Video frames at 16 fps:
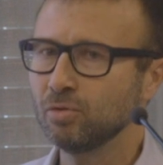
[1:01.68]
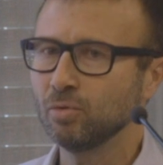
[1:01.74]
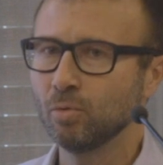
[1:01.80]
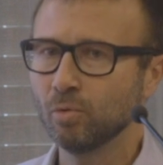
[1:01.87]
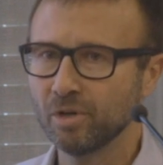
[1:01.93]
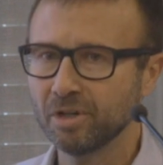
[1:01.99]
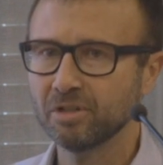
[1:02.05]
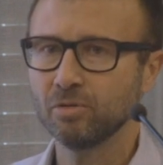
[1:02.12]
to
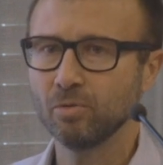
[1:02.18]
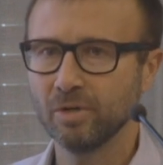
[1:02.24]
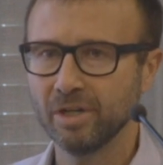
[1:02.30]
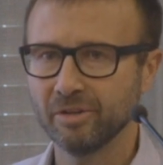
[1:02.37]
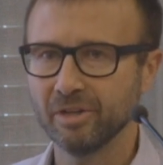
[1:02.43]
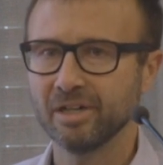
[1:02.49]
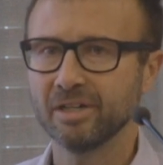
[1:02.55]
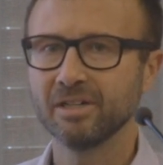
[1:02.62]
work
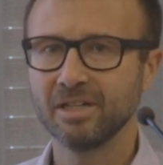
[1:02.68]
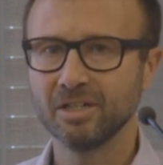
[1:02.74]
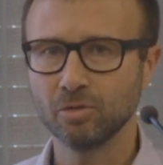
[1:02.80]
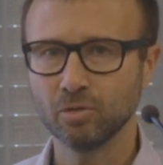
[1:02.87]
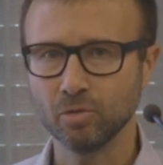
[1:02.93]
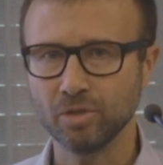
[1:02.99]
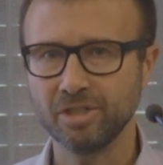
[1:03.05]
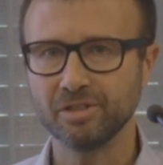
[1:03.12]
together
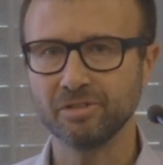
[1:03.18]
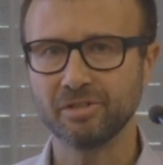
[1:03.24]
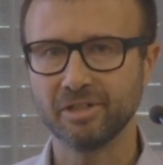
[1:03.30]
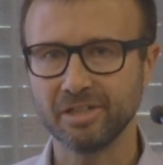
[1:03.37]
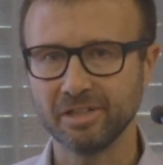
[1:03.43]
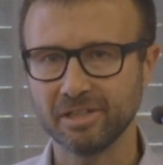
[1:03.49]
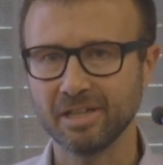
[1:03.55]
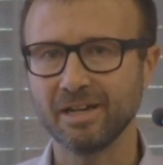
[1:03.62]
to
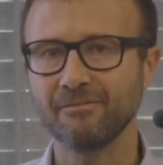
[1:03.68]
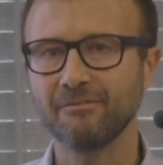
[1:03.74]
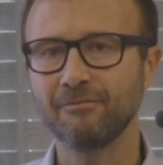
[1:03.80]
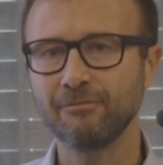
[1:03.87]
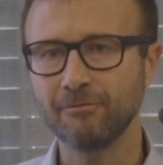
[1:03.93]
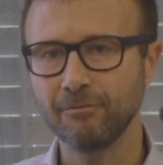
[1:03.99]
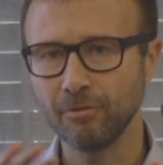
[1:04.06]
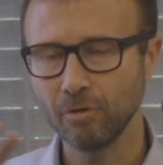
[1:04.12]
generate a
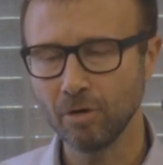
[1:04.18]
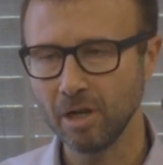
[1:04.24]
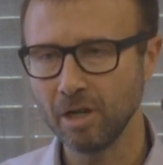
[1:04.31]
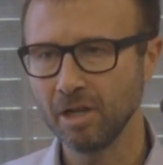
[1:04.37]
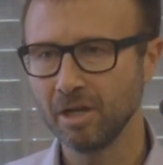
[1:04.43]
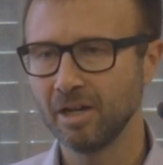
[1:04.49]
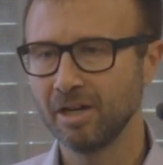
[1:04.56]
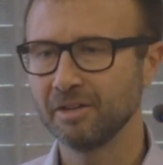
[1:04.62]
full,
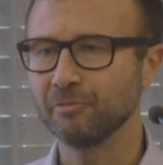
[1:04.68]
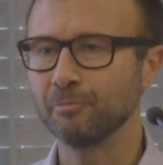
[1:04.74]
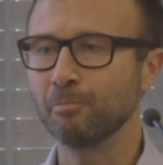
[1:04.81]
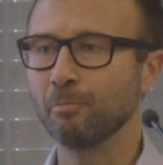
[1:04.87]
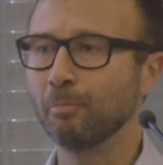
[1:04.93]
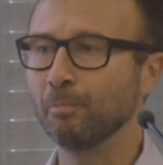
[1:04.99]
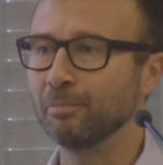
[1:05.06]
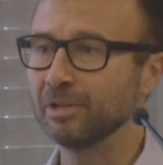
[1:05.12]

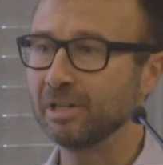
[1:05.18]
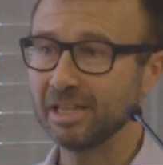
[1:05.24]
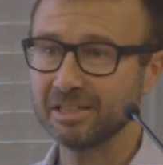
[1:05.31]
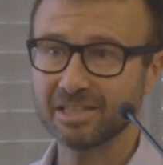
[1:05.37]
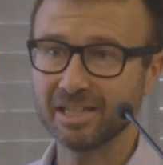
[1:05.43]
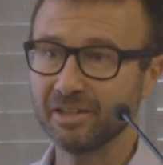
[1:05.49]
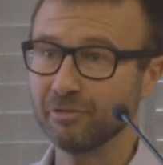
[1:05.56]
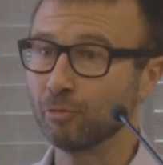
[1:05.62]

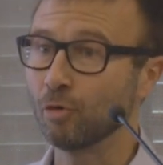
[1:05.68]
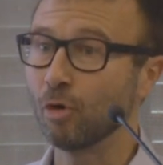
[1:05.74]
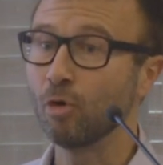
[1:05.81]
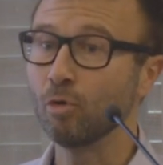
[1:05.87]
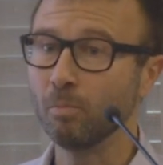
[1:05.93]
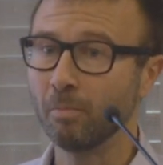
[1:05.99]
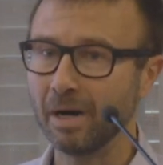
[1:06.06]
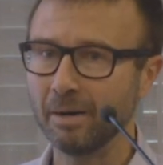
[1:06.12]
let's say,
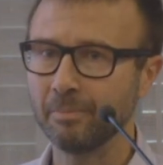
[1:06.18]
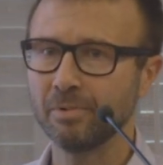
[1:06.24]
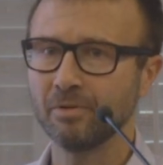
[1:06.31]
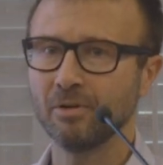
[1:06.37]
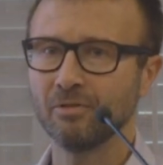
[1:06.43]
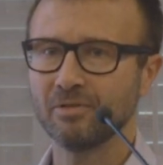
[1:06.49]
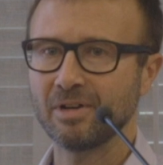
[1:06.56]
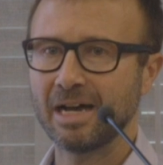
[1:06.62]
roadmap
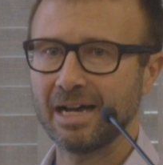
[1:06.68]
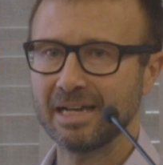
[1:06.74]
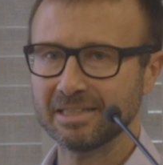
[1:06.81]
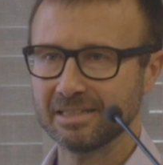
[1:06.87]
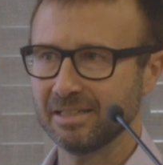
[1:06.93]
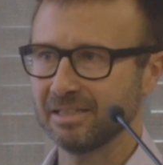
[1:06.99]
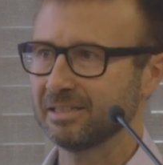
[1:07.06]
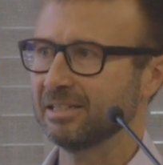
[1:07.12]
of
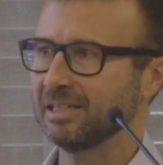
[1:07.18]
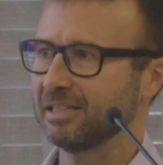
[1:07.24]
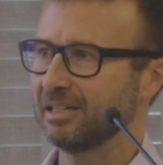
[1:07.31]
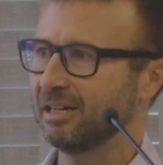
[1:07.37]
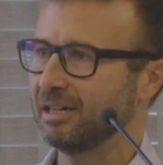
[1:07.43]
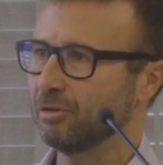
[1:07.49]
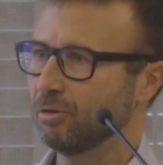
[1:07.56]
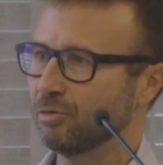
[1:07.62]
assets that
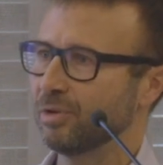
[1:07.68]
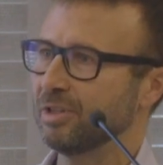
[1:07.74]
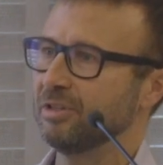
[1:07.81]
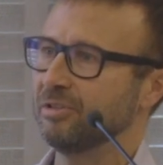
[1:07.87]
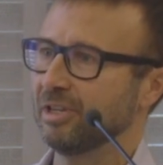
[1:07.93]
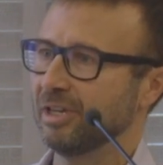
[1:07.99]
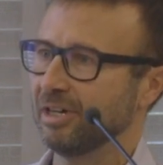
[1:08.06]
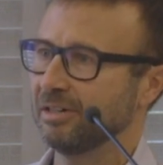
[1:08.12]
are already
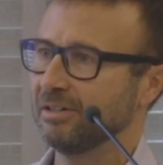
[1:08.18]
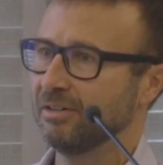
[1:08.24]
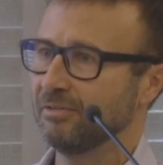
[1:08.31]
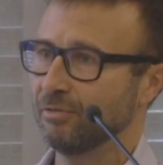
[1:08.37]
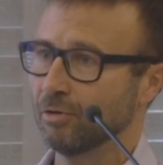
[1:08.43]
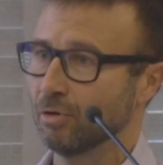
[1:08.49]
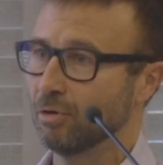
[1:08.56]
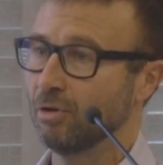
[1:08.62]
there
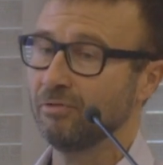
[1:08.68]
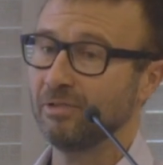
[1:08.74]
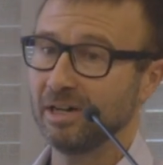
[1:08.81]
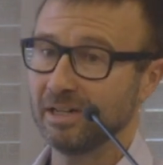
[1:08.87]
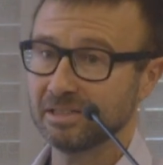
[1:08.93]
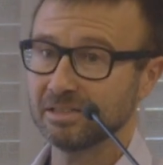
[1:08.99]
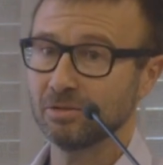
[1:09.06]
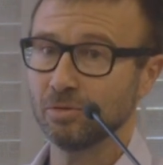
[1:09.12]
for all of
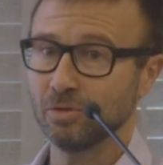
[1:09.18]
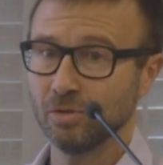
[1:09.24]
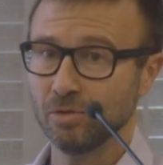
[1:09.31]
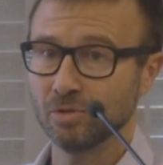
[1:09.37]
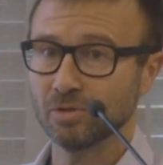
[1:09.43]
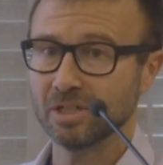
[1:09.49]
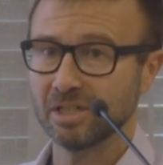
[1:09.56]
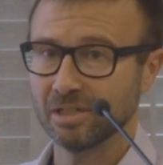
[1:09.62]
us to
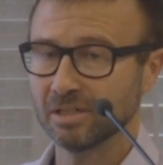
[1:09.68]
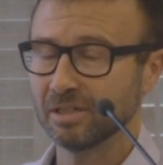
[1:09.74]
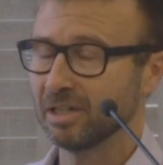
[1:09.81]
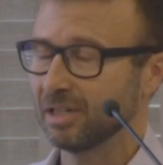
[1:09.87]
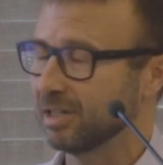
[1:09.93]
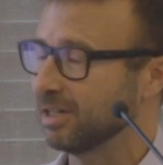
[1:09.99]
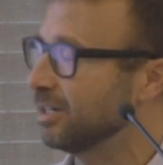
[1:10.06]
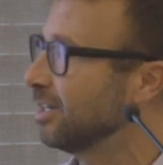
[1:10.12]
use
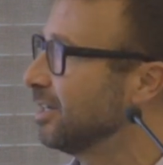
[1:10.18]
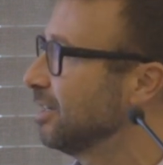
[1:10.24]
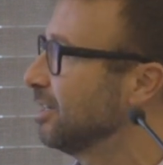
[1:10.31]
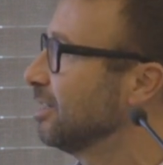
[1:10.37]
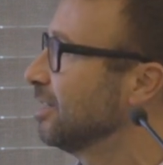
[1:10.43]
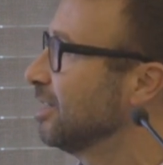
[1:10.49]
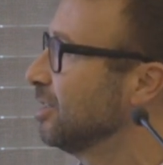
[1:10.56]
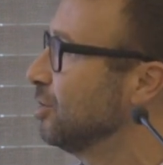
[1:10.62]

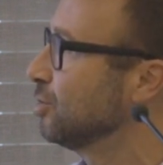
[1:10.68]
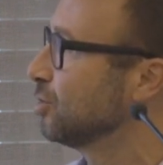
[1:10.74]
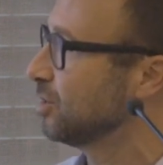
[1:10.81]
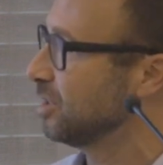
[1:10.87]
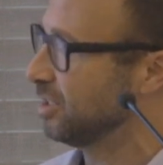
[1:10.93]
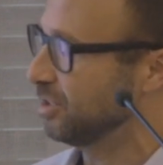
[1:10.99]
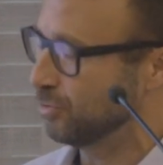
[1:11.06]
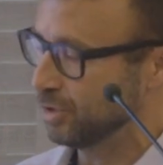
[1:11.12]
and use
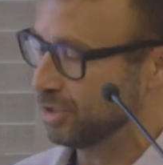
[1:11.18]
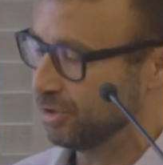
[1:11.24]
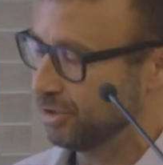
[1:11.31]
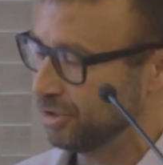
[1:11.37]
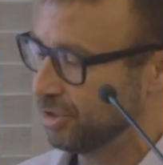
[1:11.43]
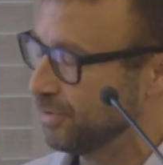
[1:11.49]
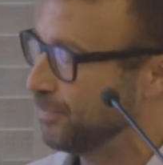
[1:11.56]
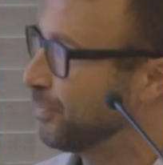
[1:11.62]
in
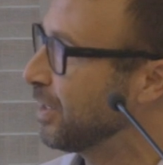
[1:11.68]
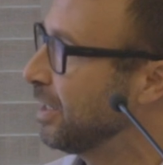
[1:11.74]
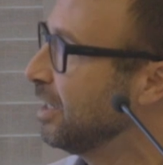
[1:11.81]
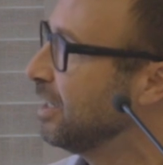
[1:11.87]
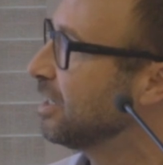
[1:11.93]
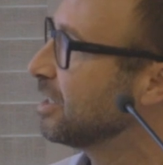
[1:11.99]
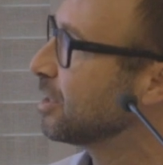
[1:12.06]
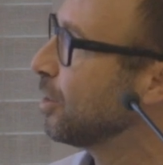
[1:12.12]
research.
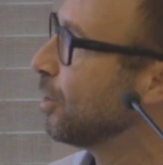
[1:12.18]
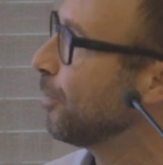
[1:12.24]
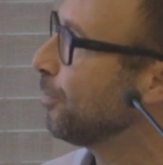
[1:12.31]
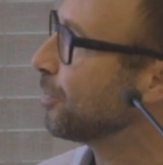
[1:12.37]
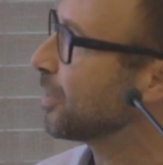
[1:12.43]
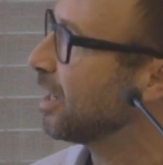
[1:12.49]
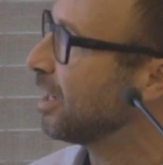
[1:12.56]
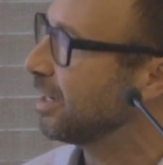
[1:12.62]
So
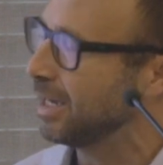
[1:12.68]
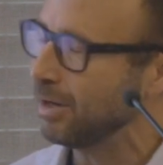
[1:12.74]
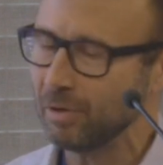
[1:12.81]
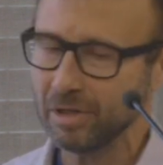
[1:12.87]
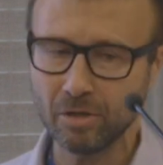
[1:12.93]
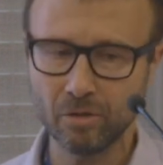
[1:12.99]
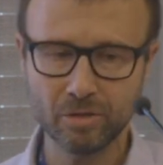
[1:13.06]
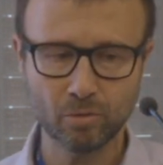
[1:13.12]
now
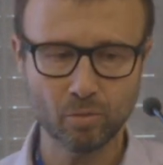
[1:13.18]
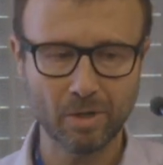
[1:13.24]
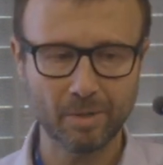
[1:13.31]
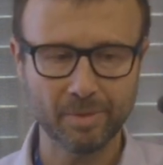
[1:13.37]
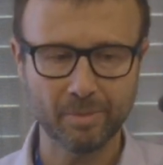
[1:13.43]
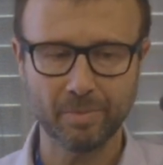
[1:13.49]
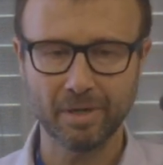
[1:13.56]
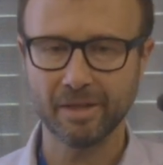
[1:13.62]
I go into
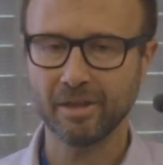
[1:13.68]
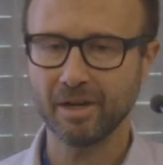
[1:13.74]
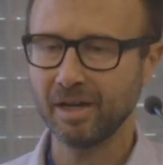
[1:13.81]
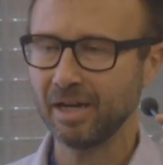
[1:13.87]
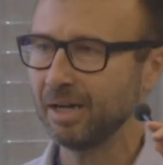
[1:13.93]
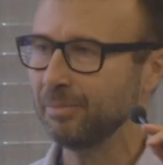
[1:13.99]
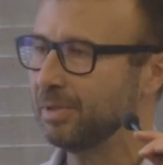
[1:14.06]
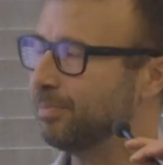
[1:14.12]
AMYPAD.
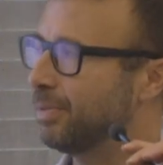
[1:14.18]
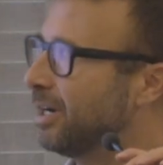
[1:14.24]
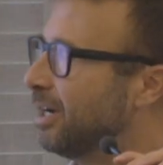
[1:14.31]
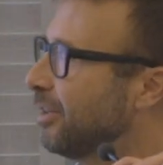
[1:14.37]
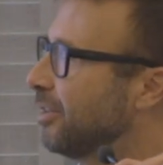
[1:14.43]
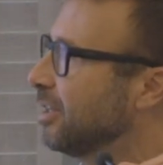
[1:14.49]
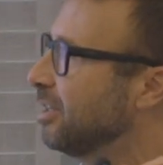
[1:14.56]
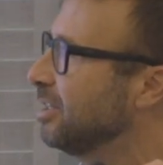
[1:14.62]

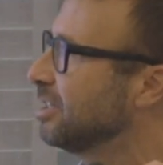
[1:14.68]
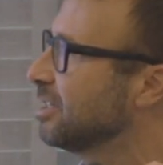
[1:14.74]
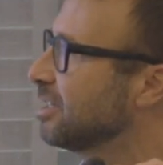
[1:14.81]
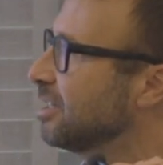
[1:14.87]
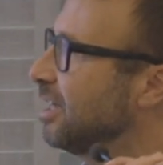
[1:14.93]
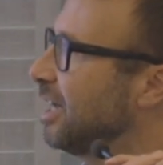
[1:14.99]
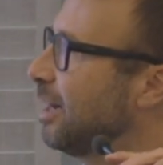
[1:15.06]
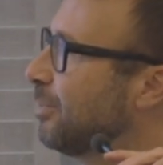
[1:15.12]
AMYPAD
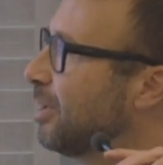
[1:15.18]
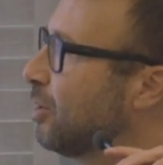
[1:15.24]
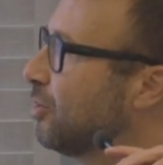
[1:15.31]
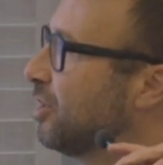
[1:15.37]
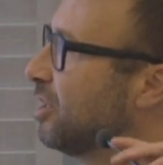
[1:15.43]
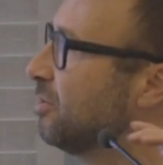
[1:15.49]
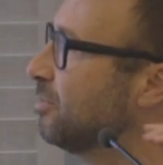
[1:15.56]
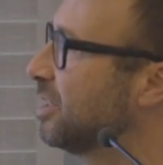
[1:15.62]
is
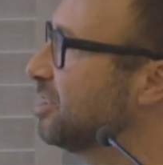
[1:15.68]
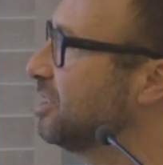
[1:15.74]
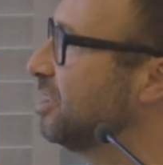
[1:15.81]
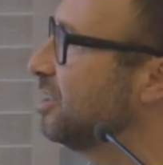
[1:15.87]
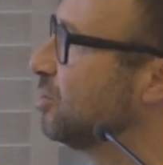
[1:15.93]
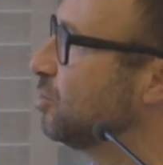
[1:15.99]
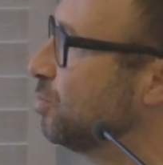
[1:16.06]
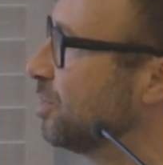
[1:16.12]
amyloid
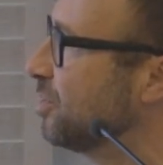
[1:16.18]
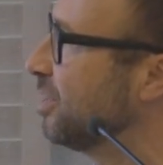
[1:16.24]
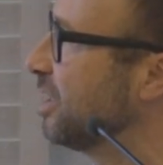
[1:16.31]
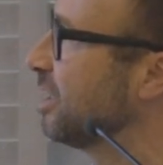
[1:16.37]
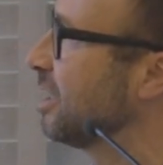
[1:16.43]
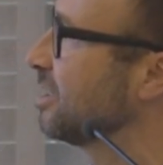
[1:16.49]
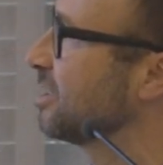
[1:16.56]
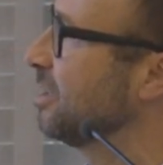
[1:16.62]
imaging to
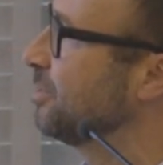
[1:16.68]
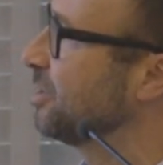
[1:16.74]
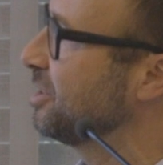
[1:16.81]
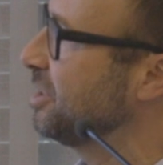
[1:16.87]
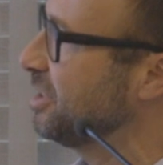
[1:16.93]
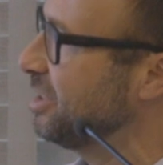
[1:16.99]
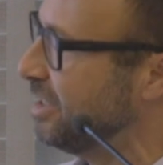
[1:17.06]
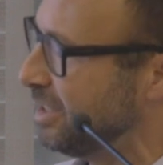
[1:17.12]
prevent Alzheimer's
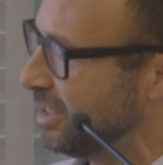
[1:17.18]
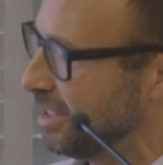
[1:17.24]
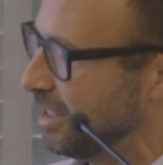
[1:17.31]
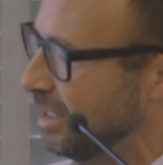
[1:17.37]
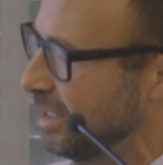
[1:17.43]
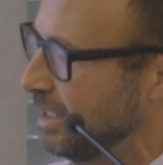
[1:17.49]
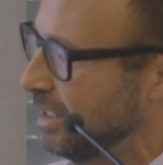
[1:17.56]
disease.